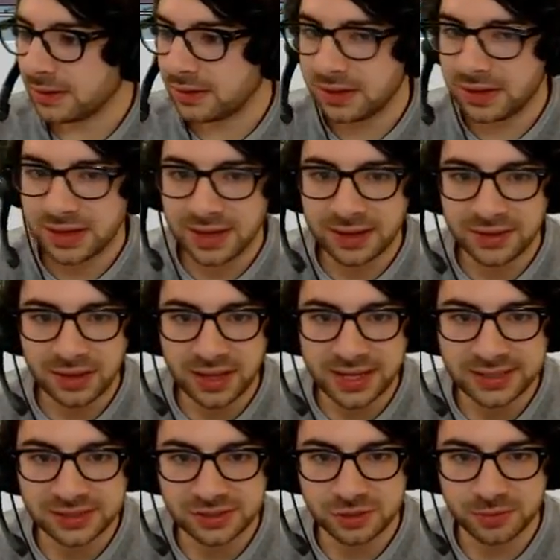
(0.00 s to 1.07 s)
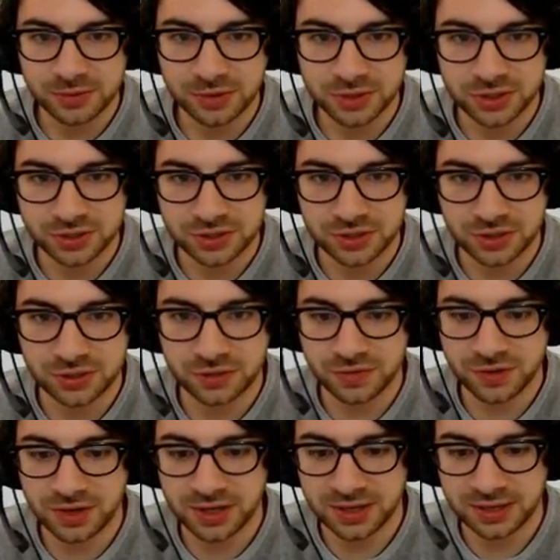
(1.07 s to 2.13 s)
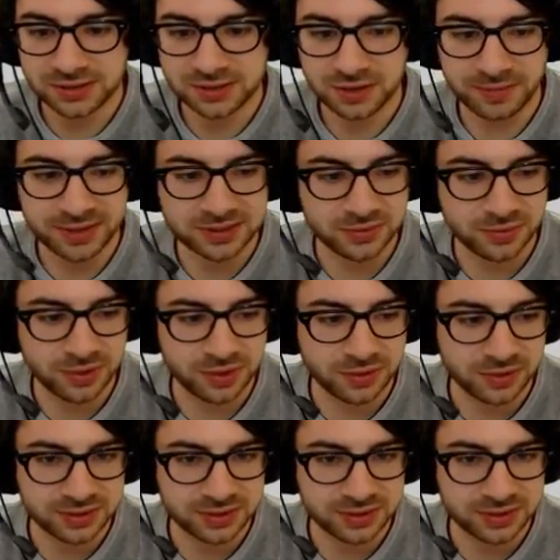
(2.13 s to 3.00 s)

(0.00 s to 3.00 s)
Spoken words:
Yeah, the light distribution. So you've got, let's go back to what your